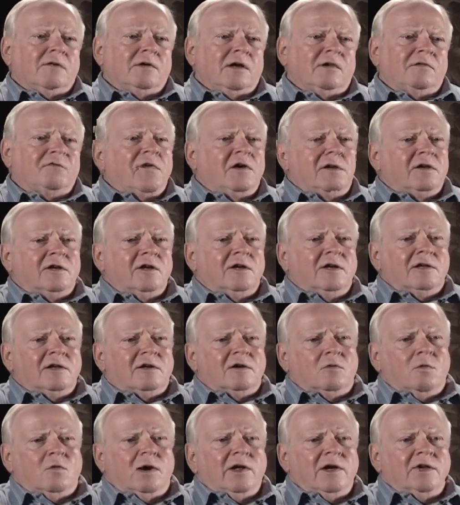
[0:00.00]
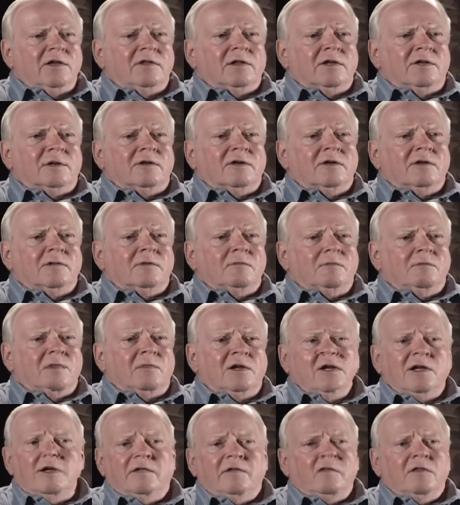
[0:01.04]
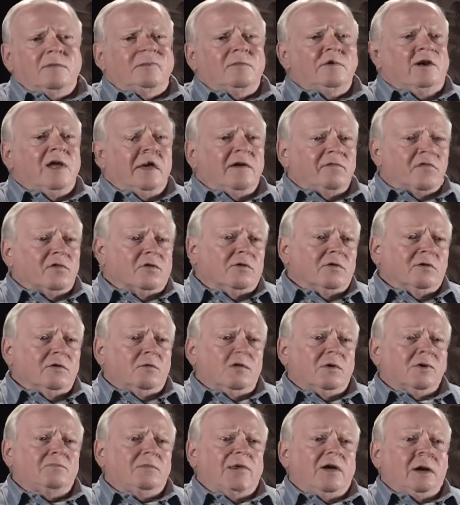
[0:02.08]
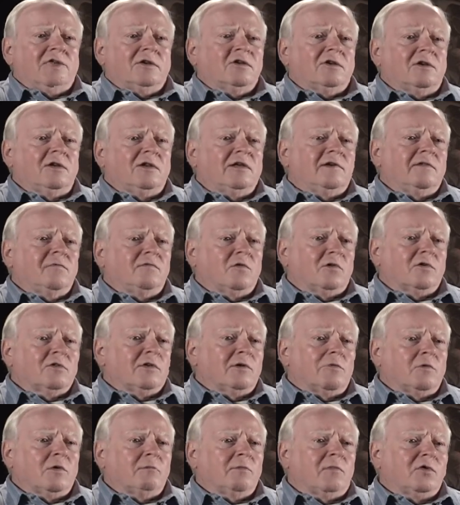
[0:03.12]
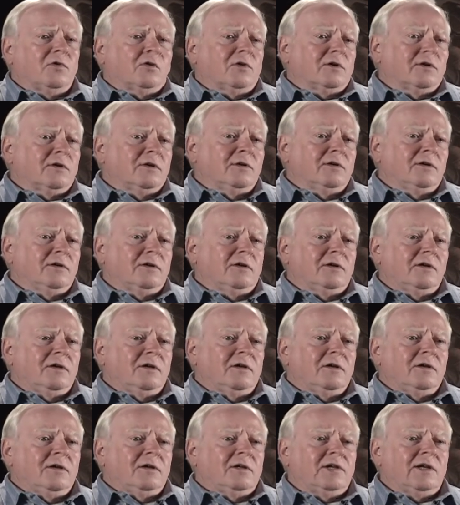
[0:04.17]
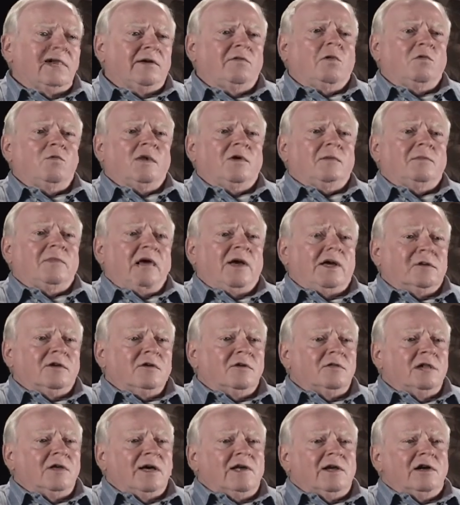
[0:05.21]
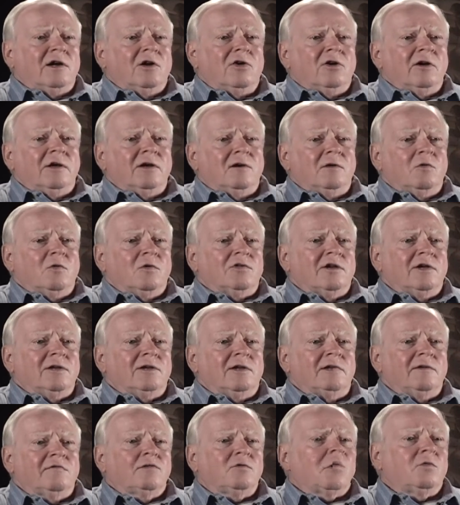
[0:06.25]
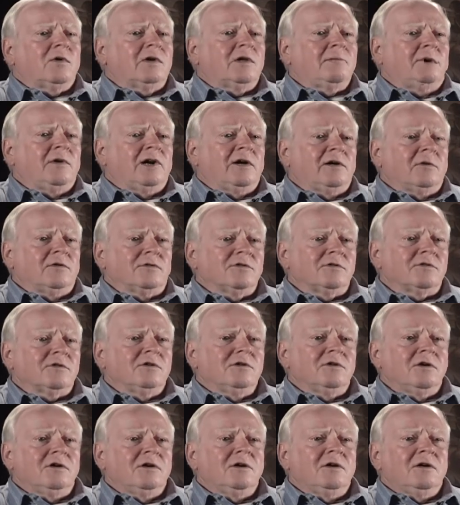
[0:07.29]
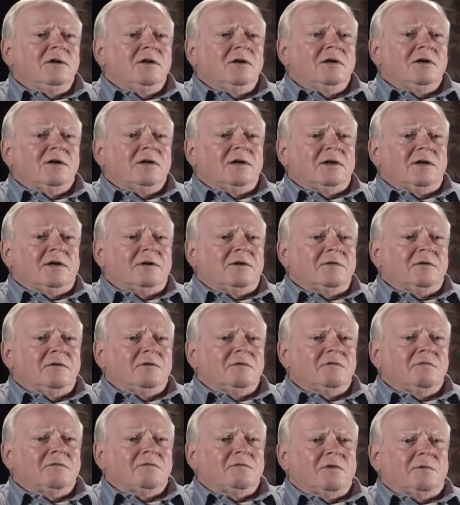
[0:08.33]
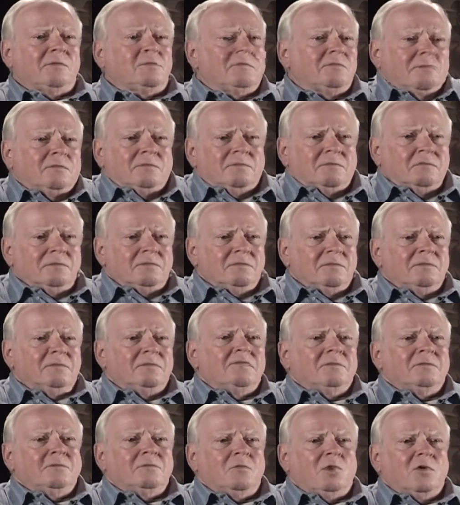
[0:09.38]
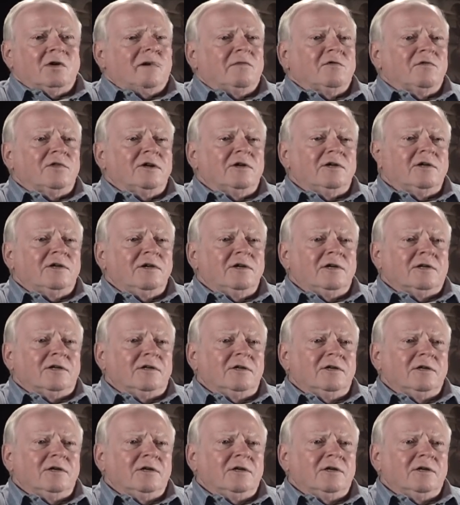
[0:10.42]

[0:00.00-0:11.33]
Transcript: affected in a way that many of them never went back to live where they were born, never went back to that area where they lived twenty miles uh, from whatever they did.